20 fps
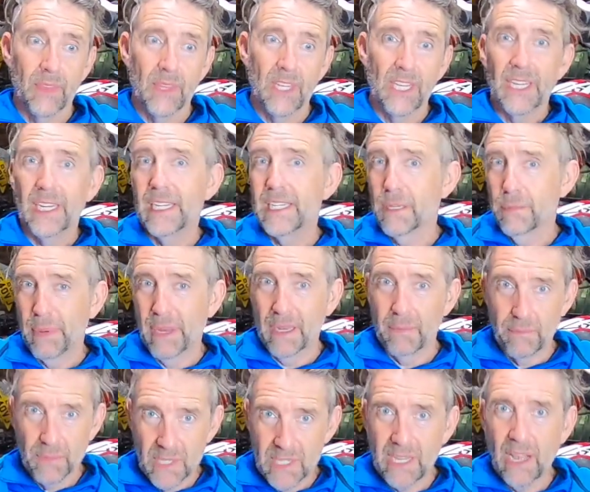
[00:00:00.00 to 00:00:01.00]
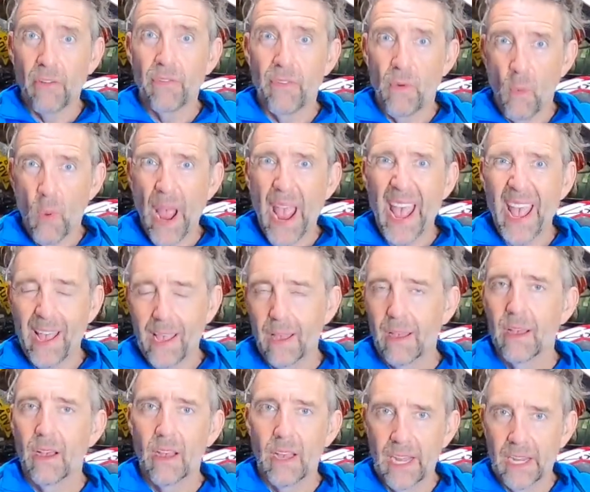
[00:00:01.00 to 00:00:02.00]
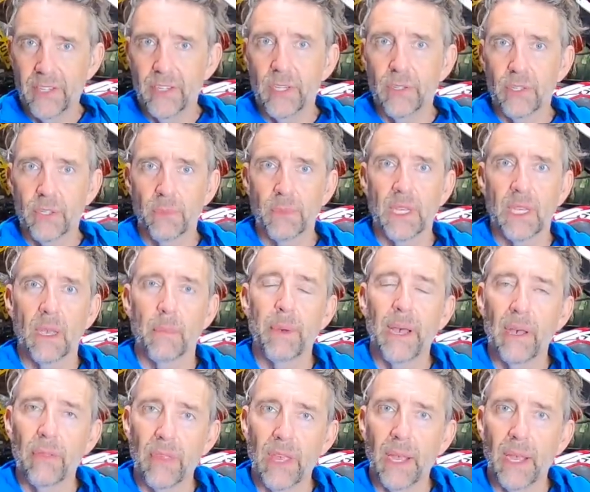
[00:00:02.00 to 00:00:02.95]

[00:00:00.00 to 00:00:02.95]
you need to be self-aware and do something about